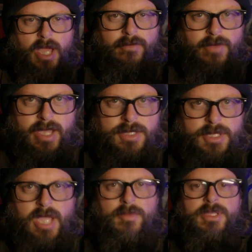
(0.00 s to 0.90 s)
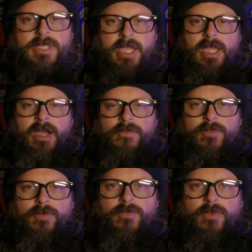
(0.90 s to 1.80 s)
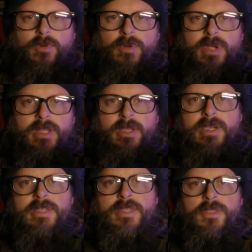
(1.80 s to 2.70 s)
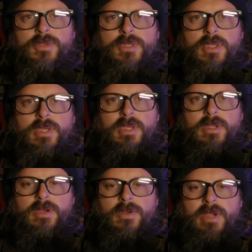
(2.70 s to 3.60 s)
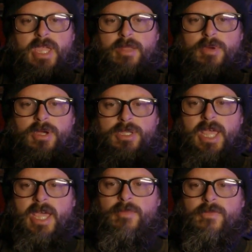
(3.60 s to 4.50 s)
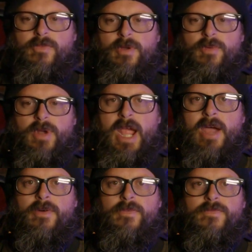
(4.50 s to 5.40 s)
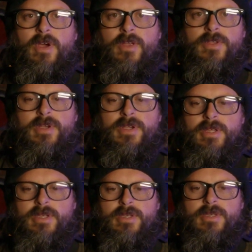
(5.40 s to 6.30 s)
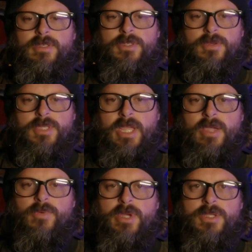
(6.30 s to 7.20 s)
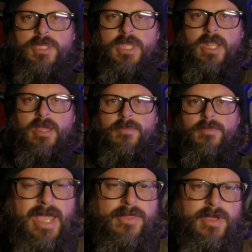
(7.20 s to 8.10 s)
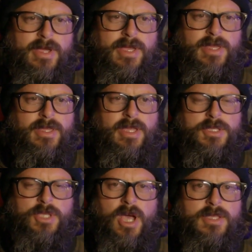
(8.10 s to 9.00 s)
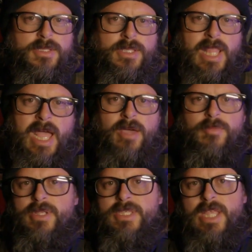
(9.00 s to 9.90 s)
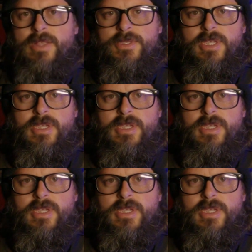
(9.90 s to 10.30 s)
tough guy style, but it's like comfortable forward. And then those Hurricane bars I had before were out farther. So it was like a weird setup. Yeah, the exhaust is loud, but it sounds